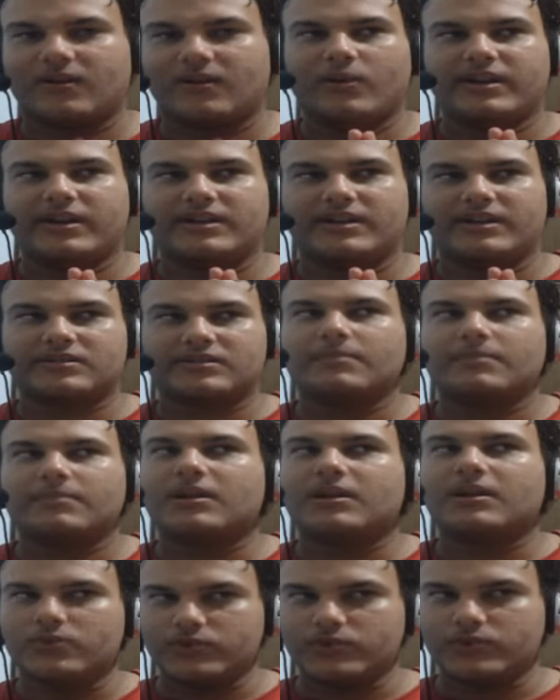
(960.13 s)
When
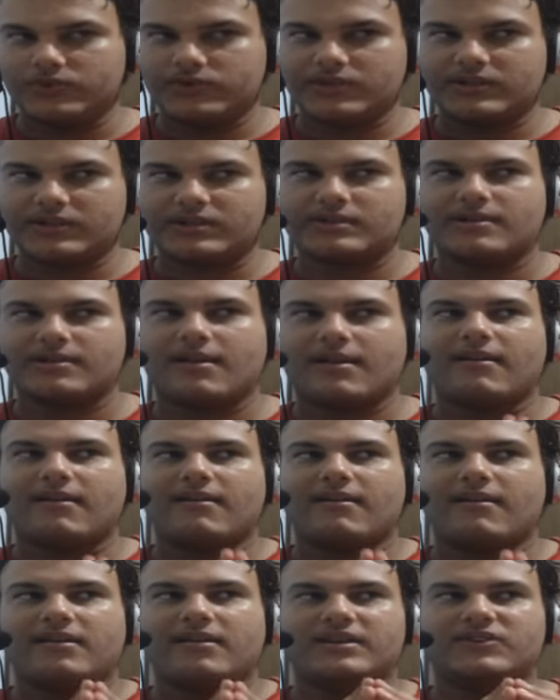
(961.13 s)
someone loses,
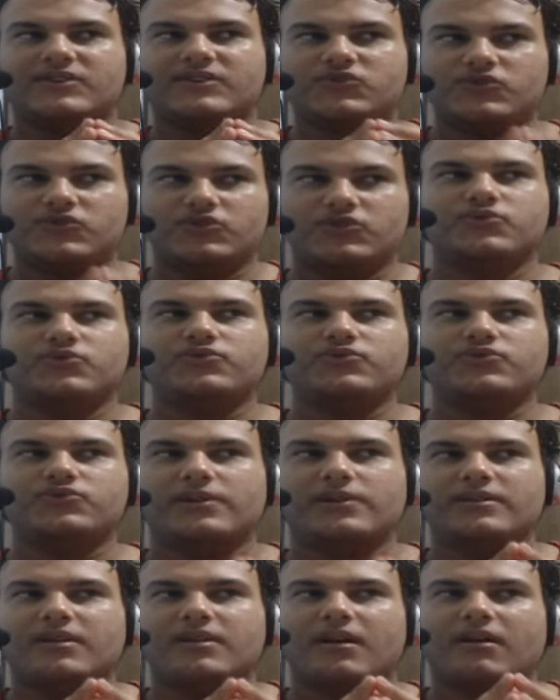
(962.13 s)
is
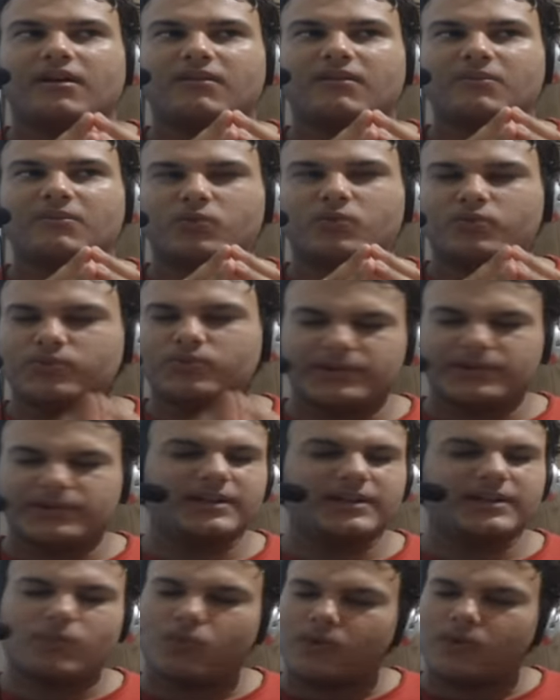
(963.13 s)
usually
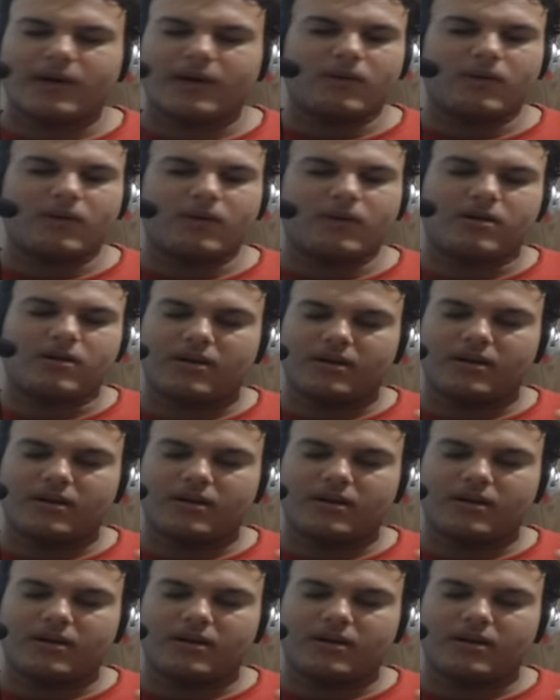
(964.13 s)
really well